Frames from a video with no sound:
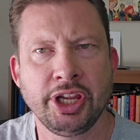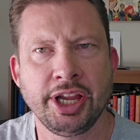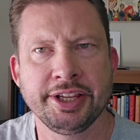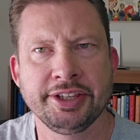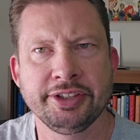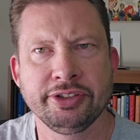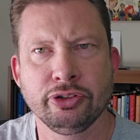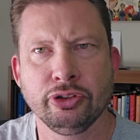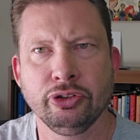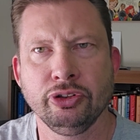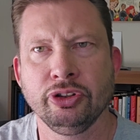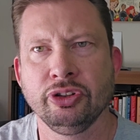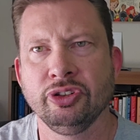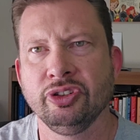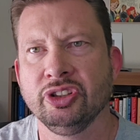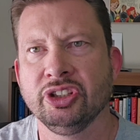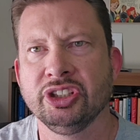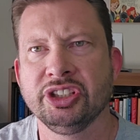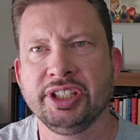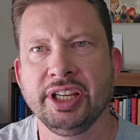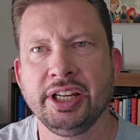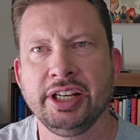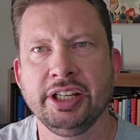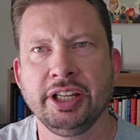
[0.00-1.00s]
test
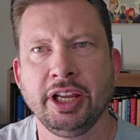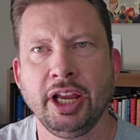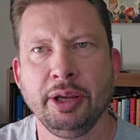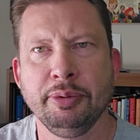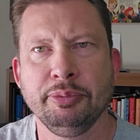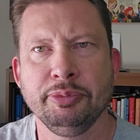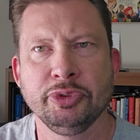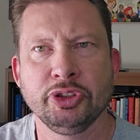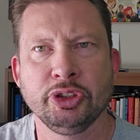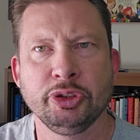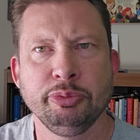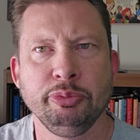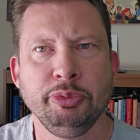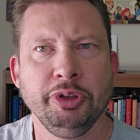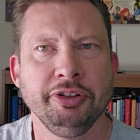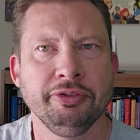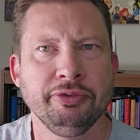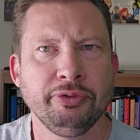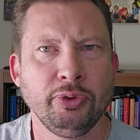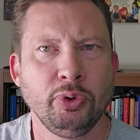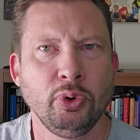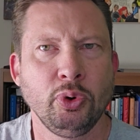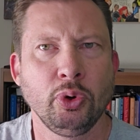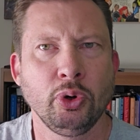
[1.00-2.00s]
certain send times
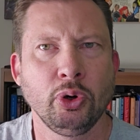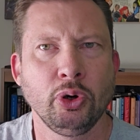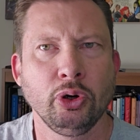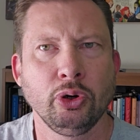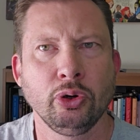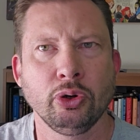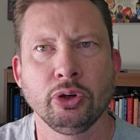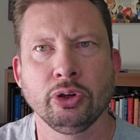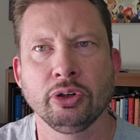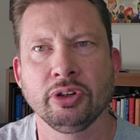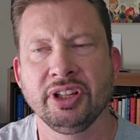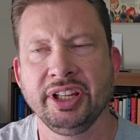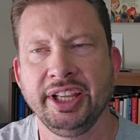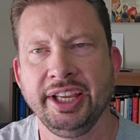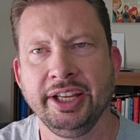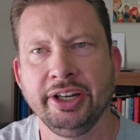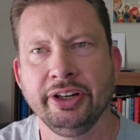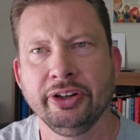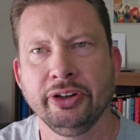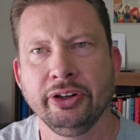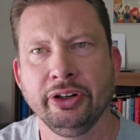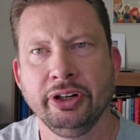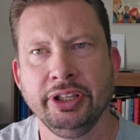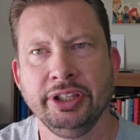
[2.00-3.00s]
before or
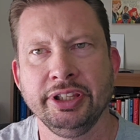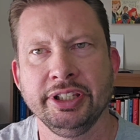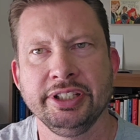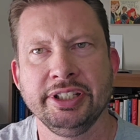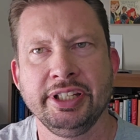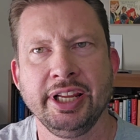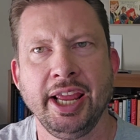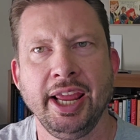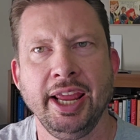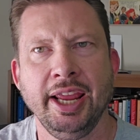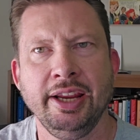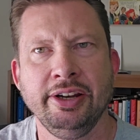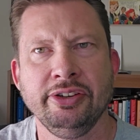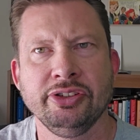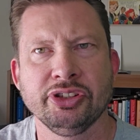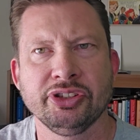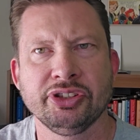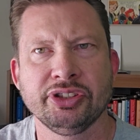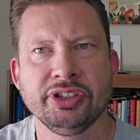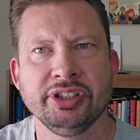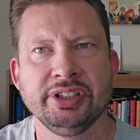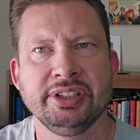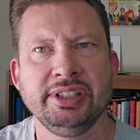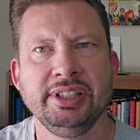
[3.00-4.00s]
later in the day
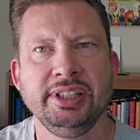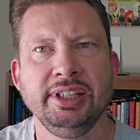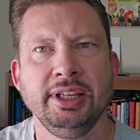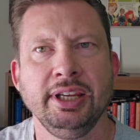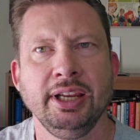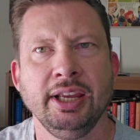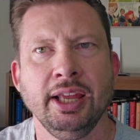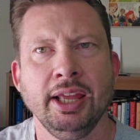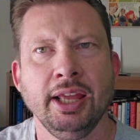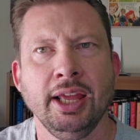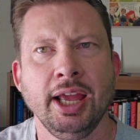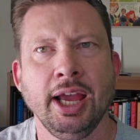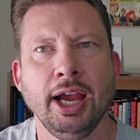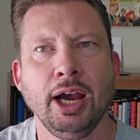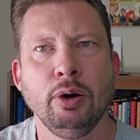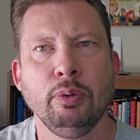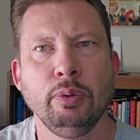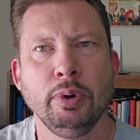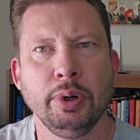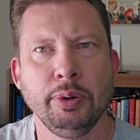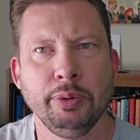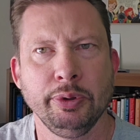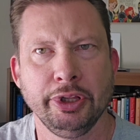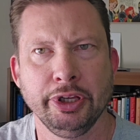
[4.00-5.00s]
just to see
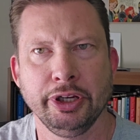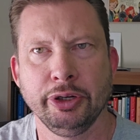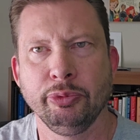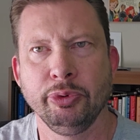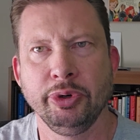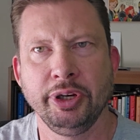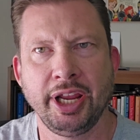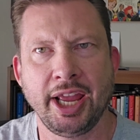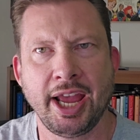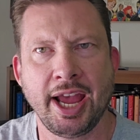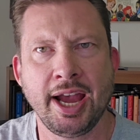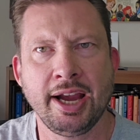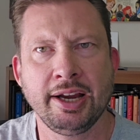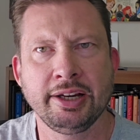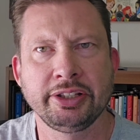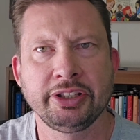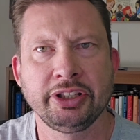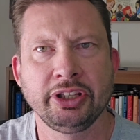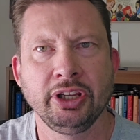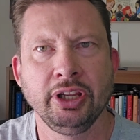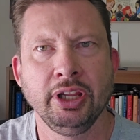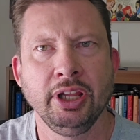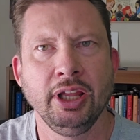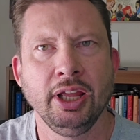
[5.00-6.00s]
how well they
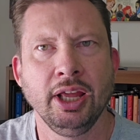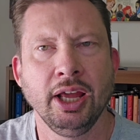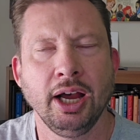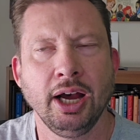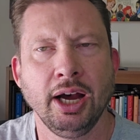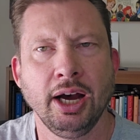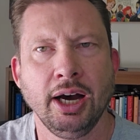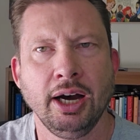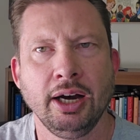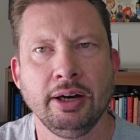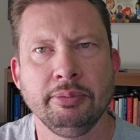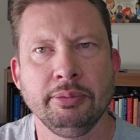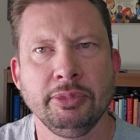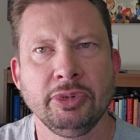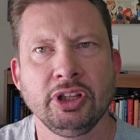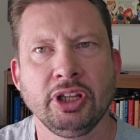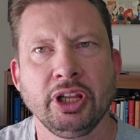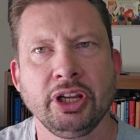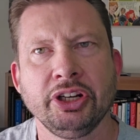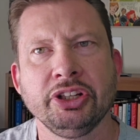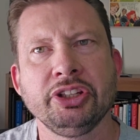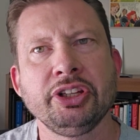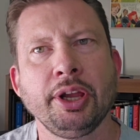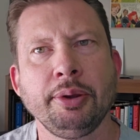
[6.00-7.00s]
react.
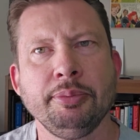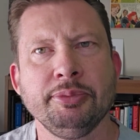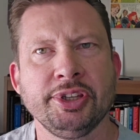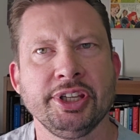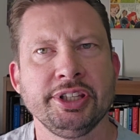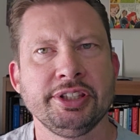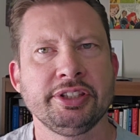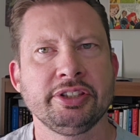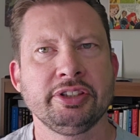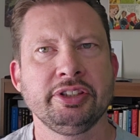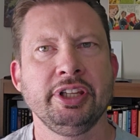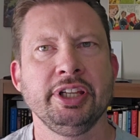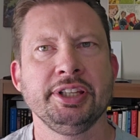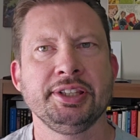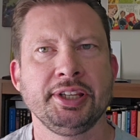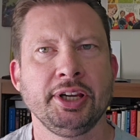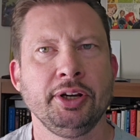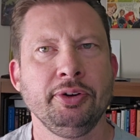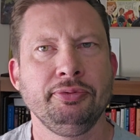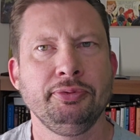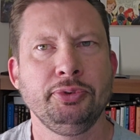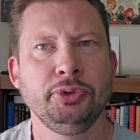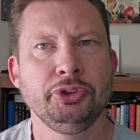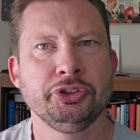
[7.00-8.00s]
A lot of times
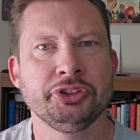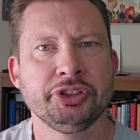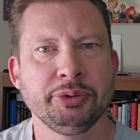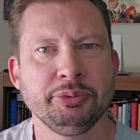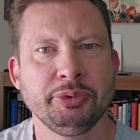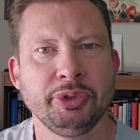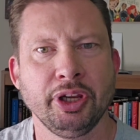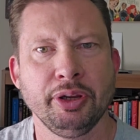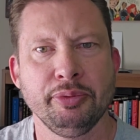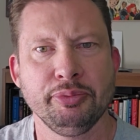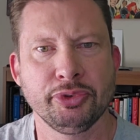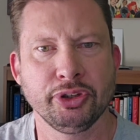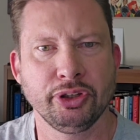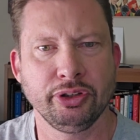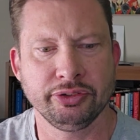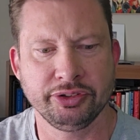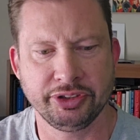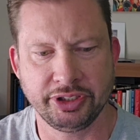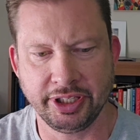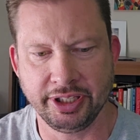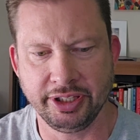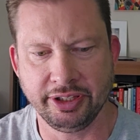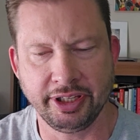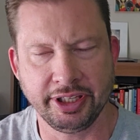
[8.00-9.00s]
that's helpful. Sometimes
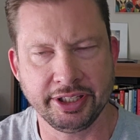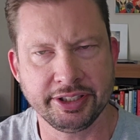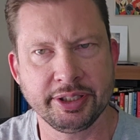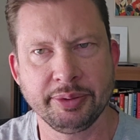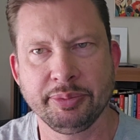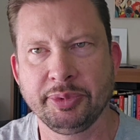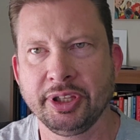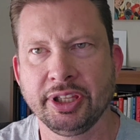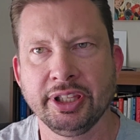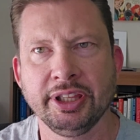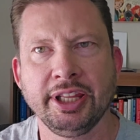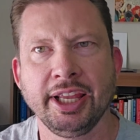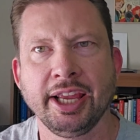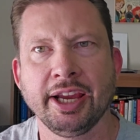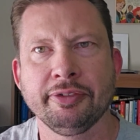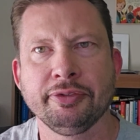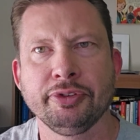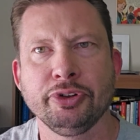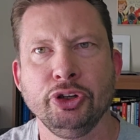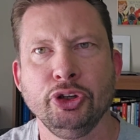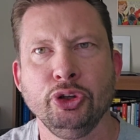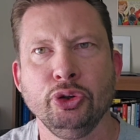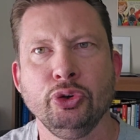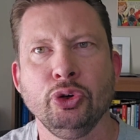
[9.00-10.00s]
I'll send like something in the
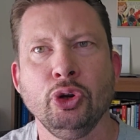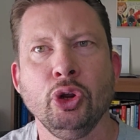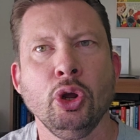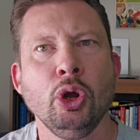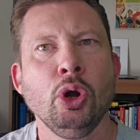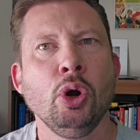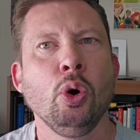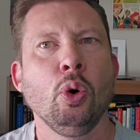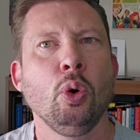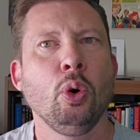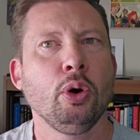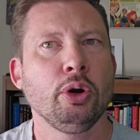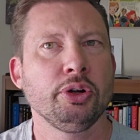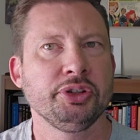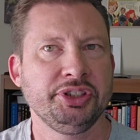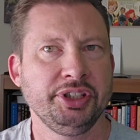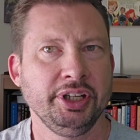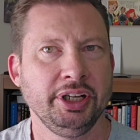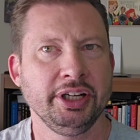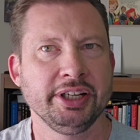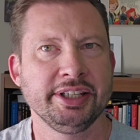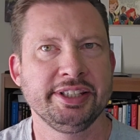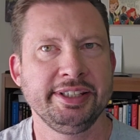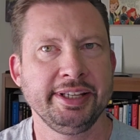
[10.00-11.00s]
afternoon, or I'll
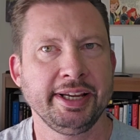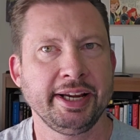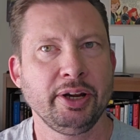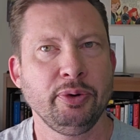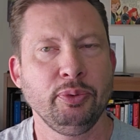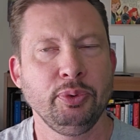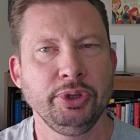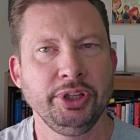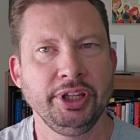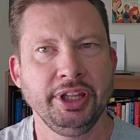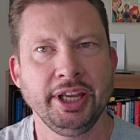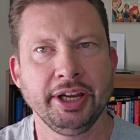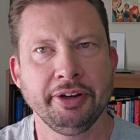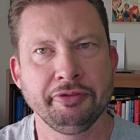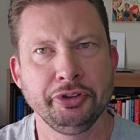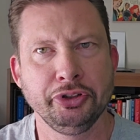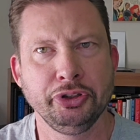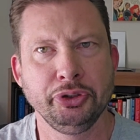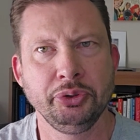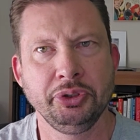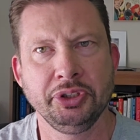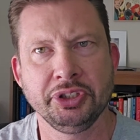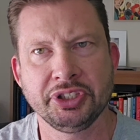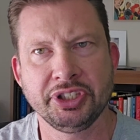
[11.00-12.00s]
send a second one in the
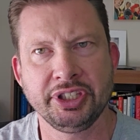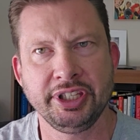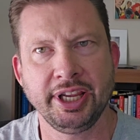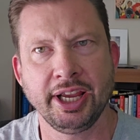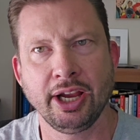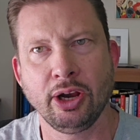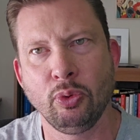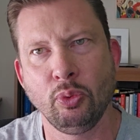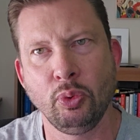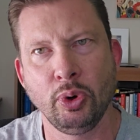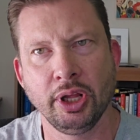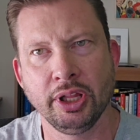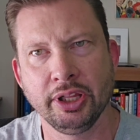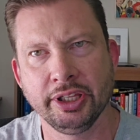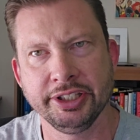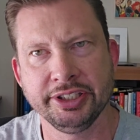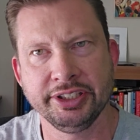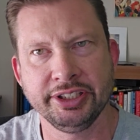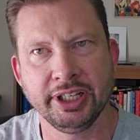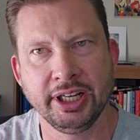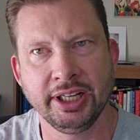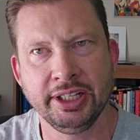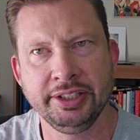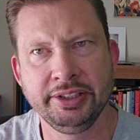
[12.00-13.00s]
afternoon and see how
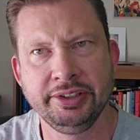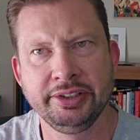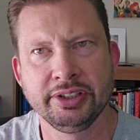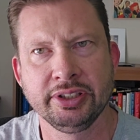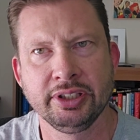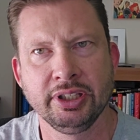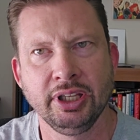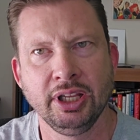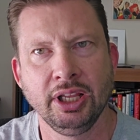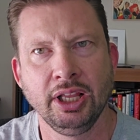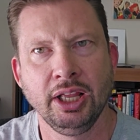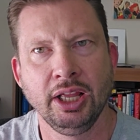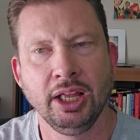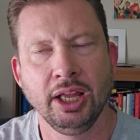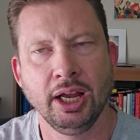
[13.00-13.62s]
well it does